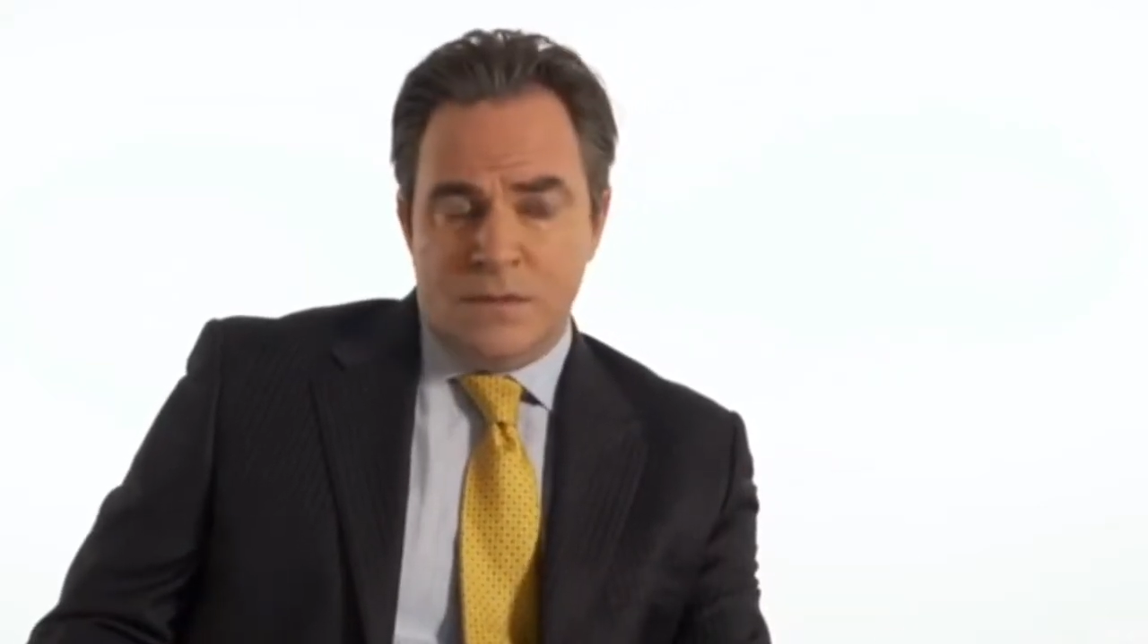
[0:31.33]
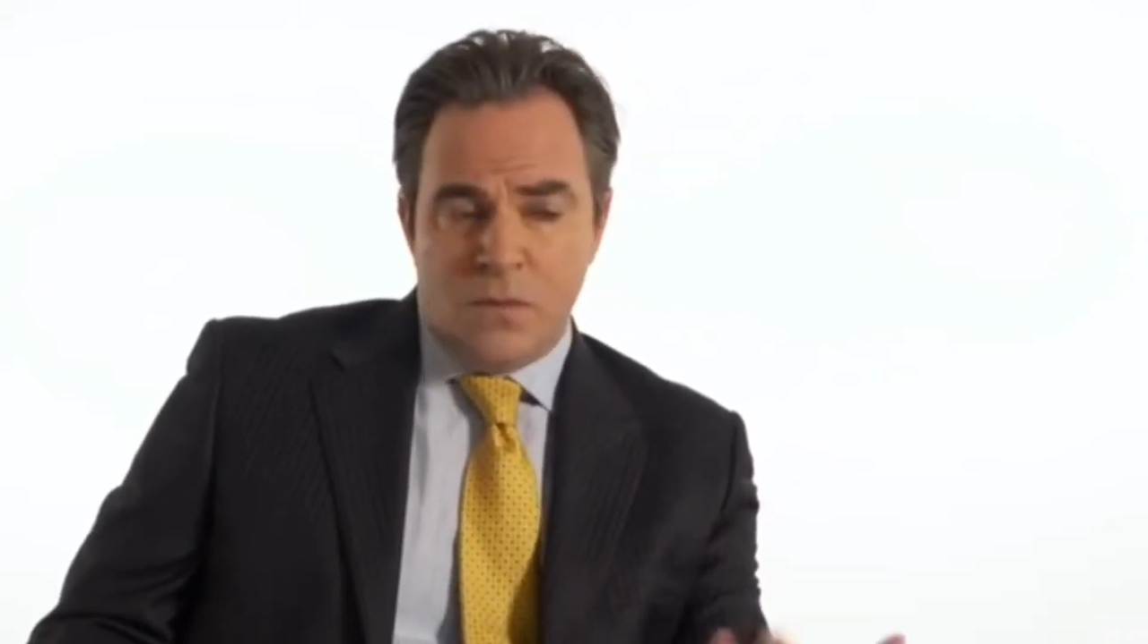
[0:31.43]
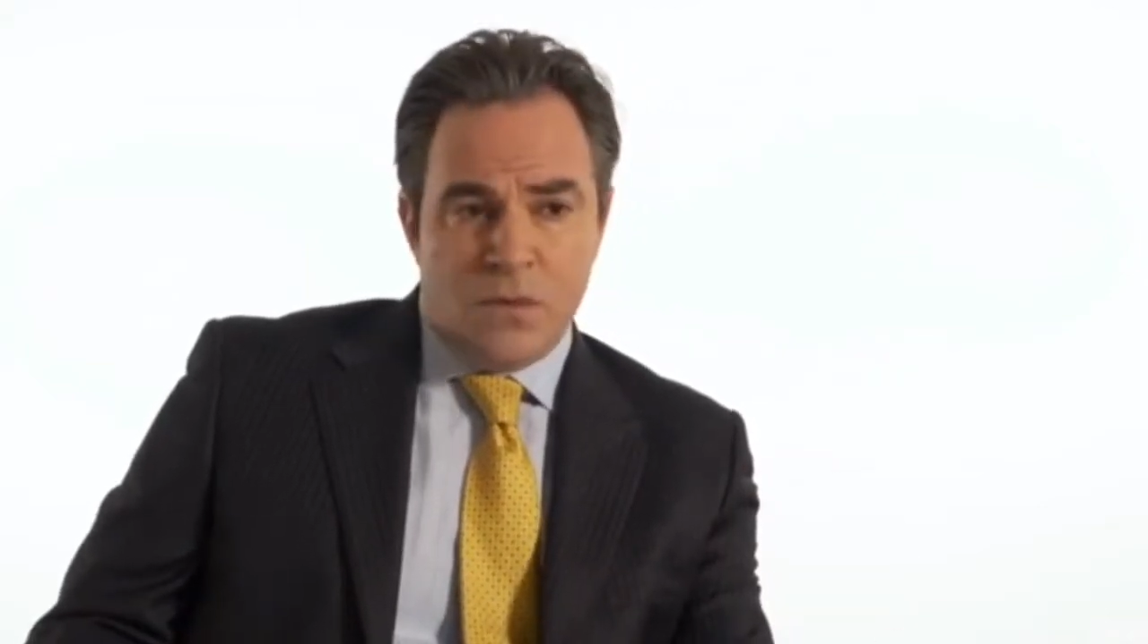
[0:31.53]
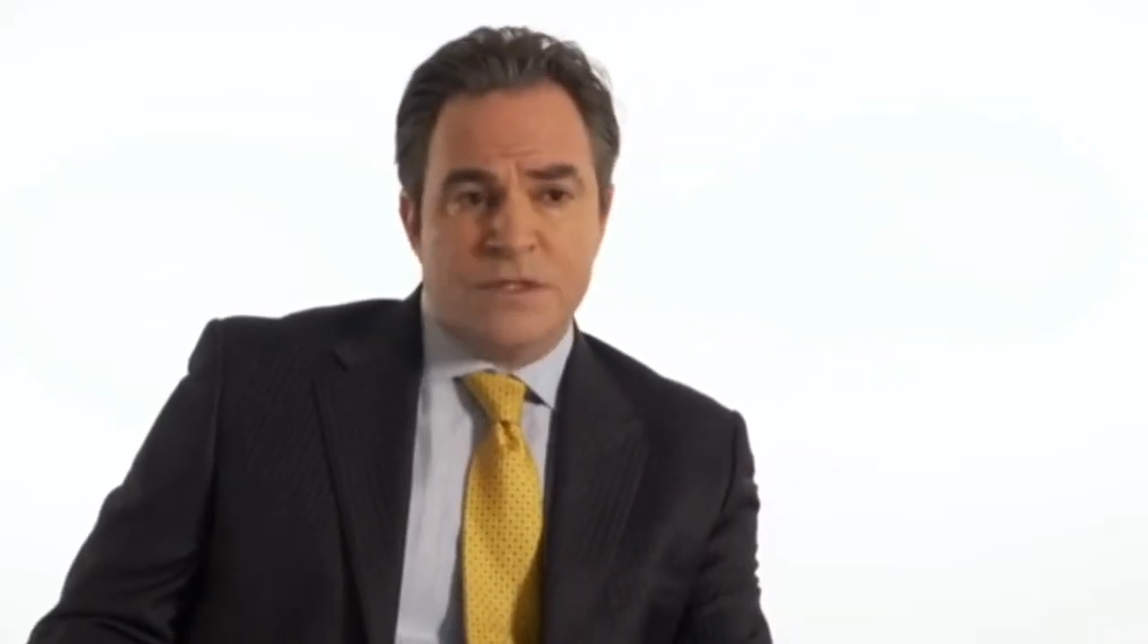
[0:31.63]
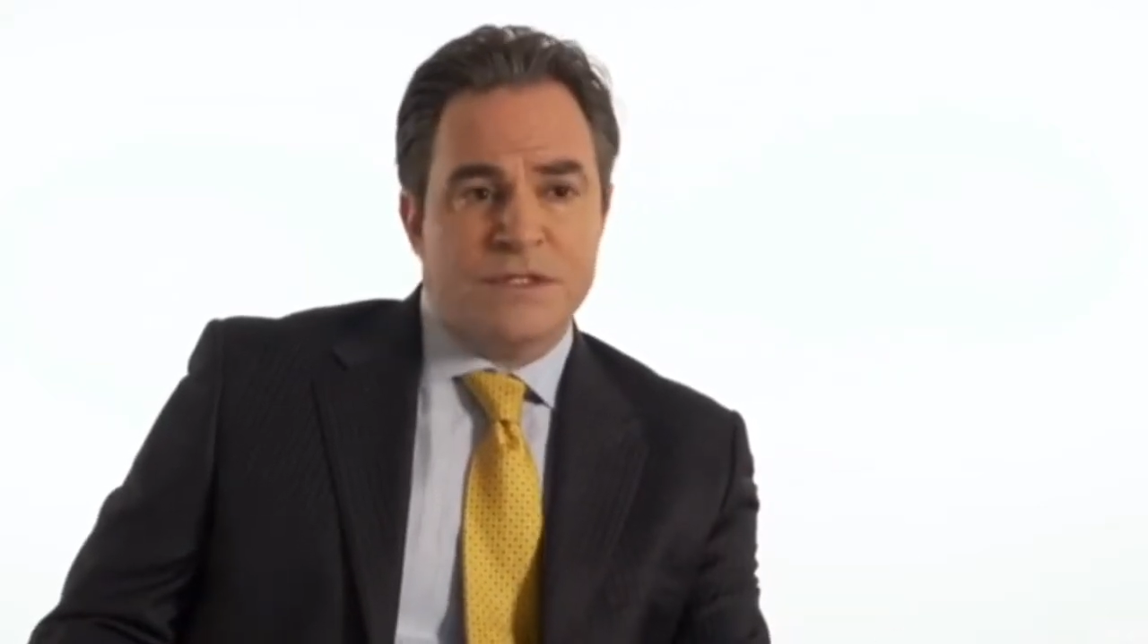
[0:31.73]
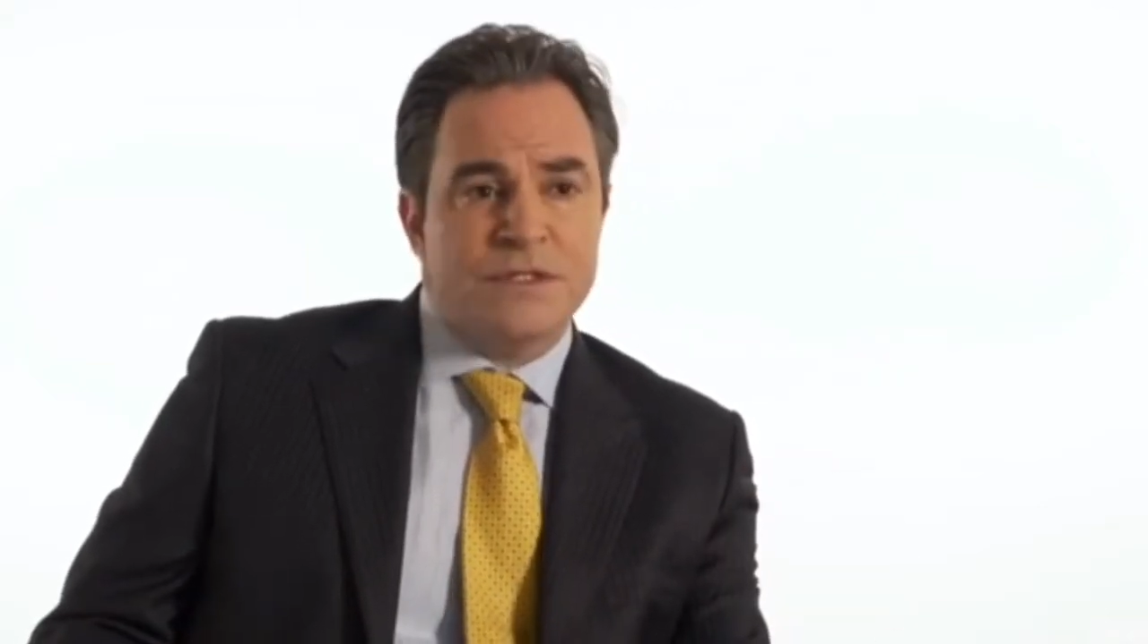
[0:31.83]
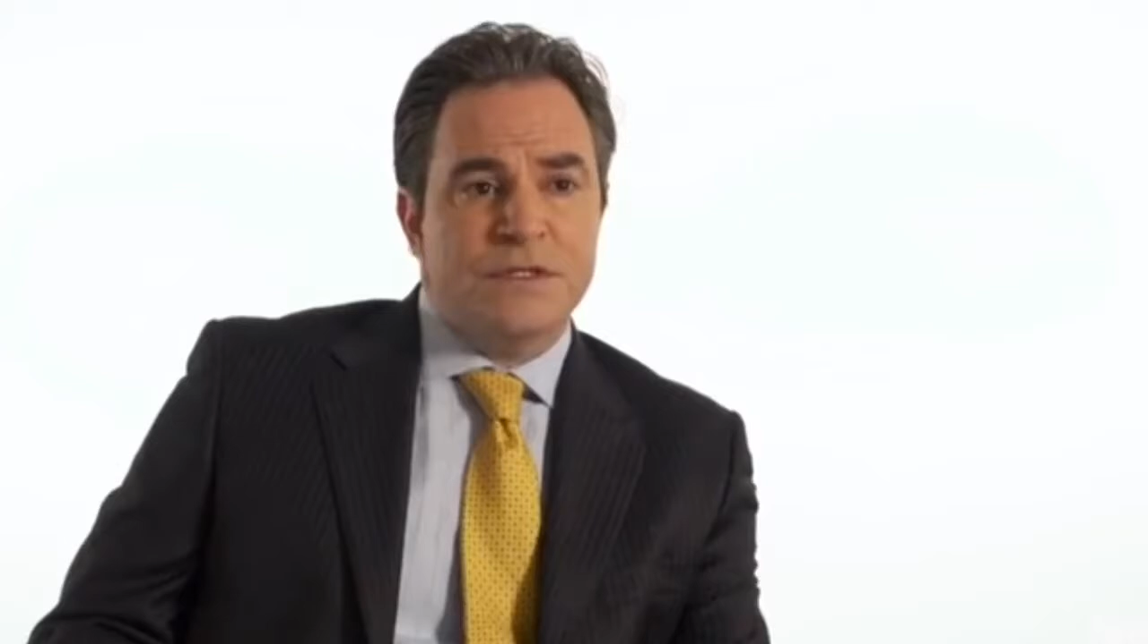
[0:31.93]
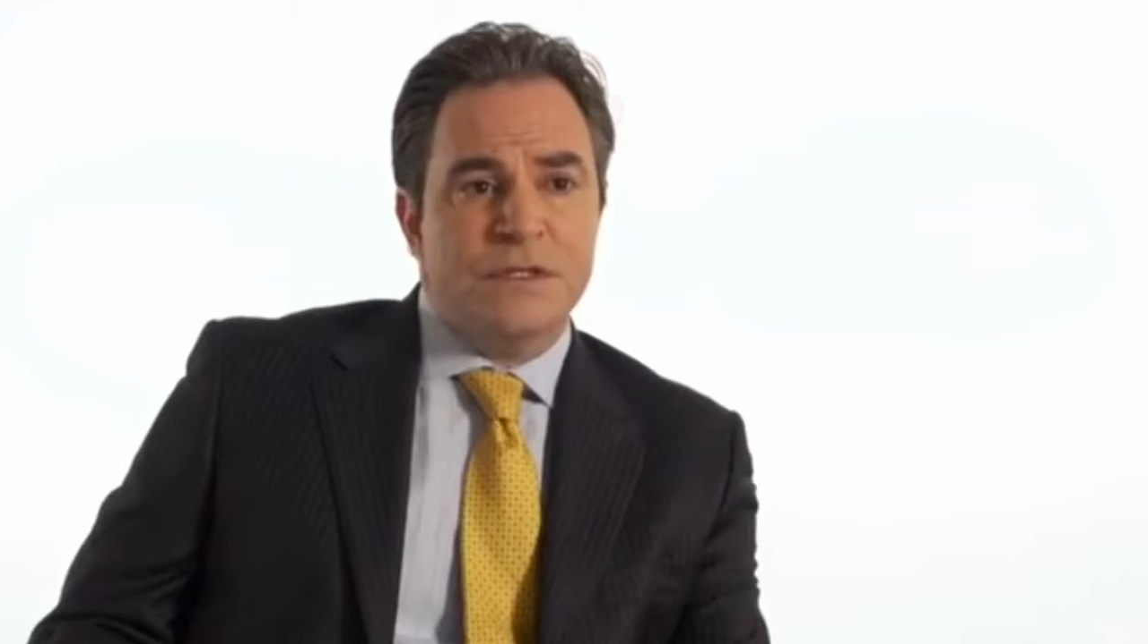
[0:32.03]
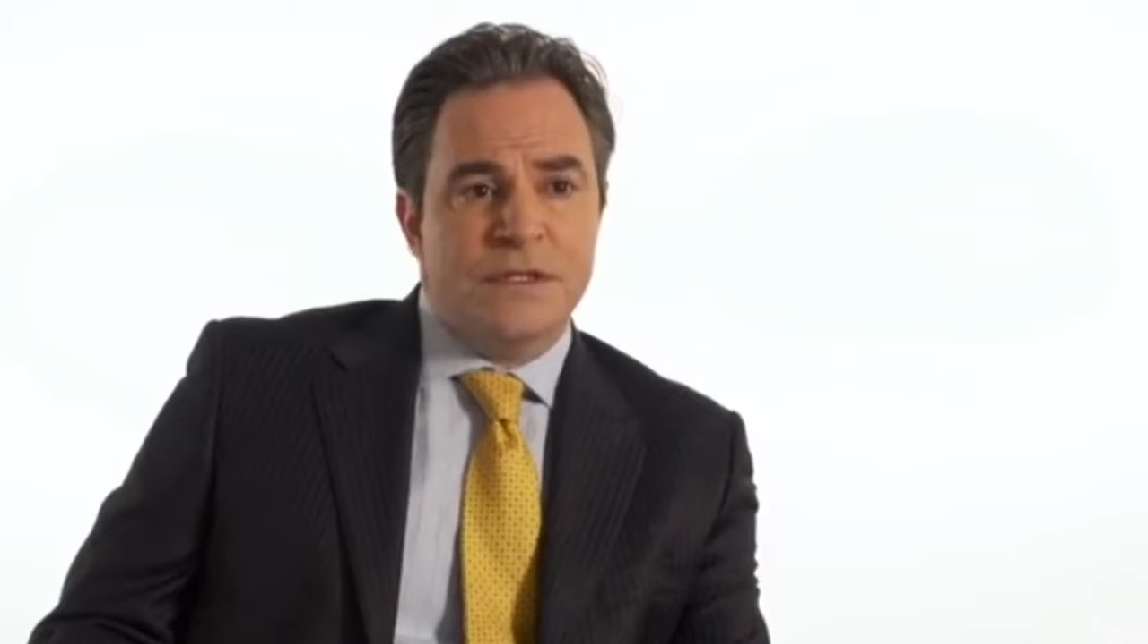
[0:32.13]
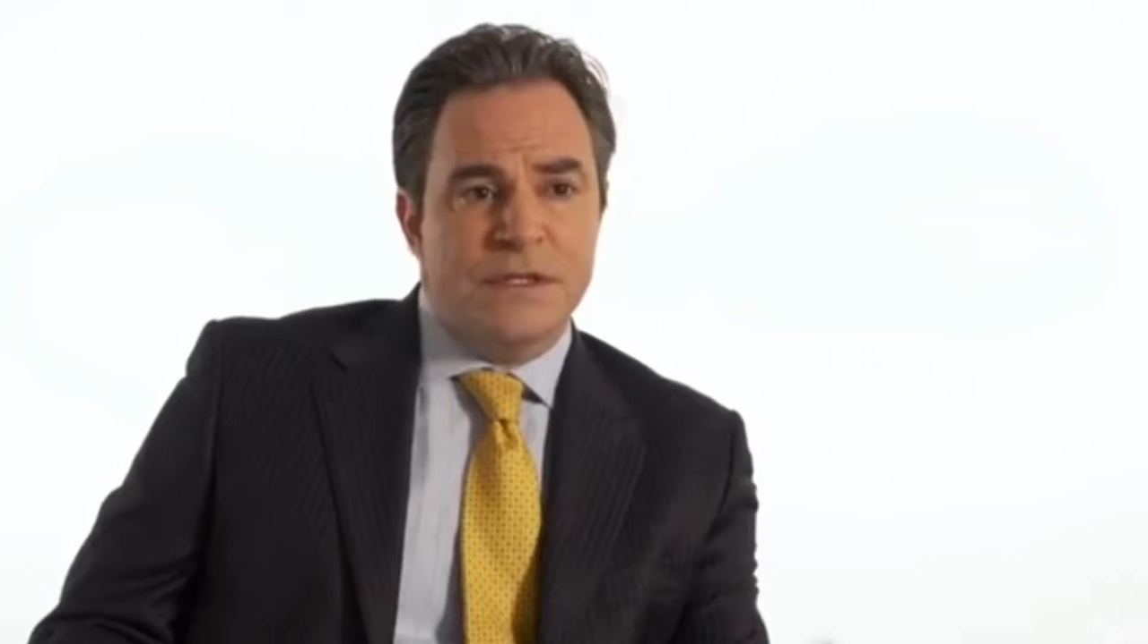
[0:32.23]

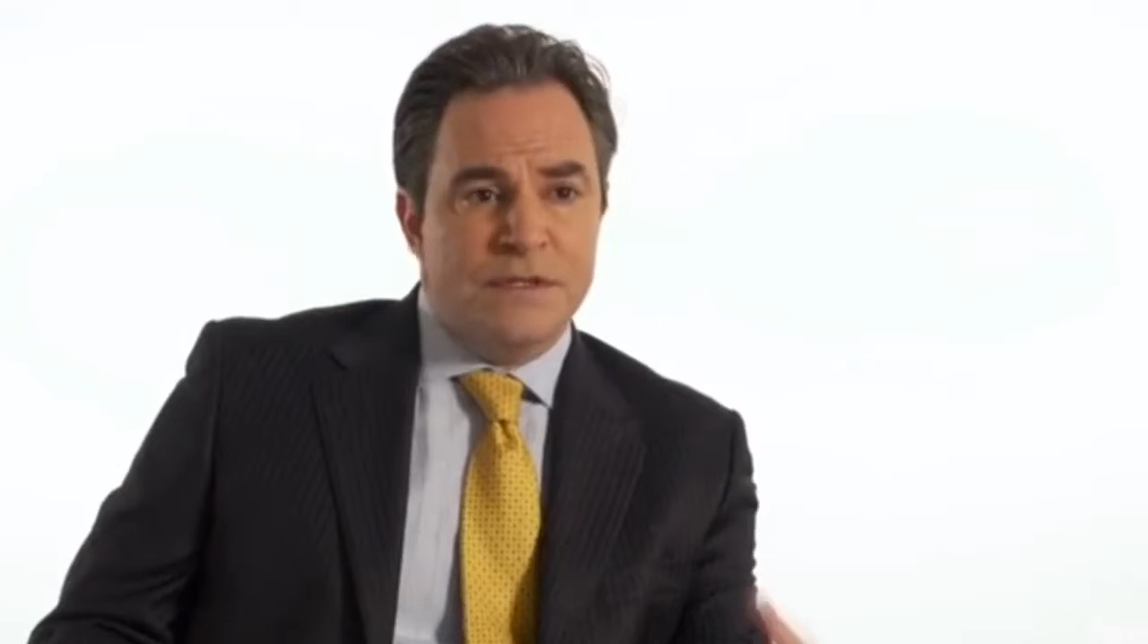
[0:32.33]
works uh,